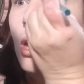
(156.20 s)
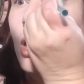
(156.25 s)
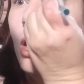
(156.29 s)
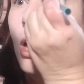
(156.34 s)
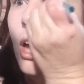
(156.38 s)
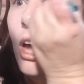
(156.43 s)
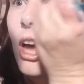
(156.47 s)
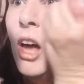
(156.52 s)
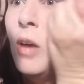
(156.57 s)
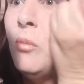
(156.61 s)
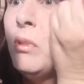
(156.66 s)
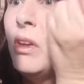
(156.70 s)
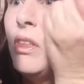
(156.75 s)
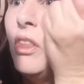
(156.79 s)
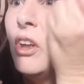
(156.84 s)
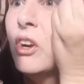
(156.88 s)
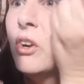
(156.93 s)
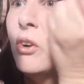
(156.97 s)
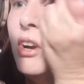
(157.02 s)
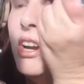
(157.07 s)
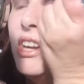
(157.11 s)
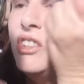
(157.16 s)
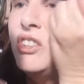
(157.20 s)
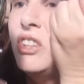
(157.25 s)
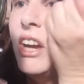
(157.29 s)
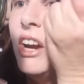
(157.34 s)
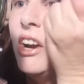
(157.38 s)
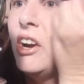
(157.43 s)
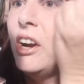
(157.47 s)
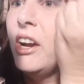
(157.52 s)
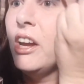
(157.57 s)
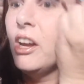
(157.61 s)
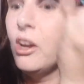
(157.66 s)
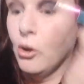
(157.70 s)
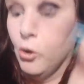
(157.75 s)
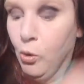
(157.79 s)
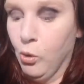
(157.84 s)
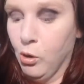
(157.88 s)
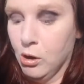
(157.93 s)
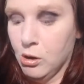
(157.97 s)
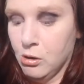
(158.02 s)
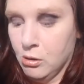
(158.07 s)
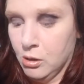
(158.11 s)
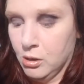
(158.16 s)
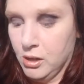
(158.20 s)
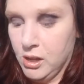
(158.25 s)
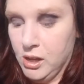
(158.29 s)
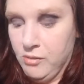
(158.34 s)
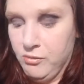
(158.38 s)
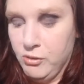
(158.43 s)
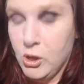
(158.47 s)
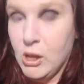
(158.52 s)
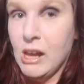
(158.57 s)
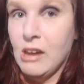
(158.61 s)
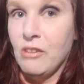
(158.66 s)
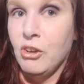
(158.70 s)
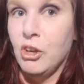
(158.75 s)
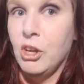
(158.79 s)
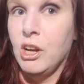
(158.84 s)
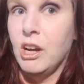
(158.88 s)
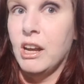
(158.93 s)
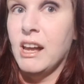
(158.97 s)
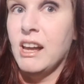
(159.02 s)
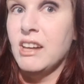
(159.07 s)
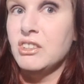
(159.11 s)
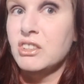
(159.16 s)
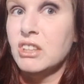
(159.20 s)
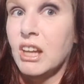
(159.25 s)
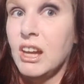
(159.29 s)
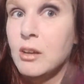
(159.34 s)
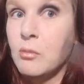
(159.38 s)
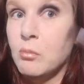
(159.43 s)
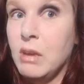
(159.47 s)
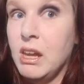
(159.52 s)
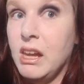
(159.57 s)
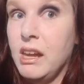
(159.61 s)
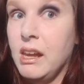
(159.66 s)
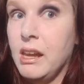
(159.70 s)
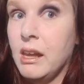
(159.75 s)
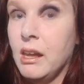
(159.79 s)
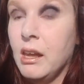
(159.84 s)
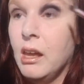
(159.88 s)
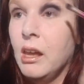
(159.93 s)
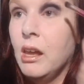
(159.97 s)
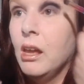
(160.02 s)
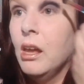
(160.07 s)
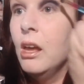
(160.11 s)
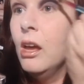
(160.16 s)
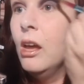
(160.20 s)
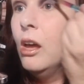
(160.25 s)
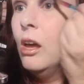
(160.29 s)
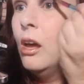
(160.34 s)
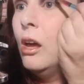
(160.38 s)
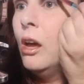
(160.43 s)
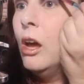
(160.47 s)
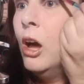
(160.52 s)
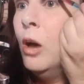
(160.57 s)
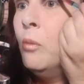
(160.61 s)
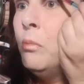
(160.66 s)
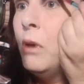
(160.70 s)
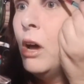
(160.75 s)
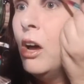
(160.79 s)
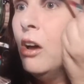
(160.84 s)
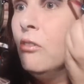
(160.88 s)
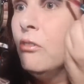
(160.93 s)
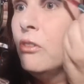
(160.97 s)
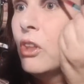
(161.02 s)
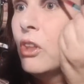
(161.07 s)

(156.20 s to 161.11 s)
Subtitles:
up in the crease area, or if you have hooded eyes like me, above the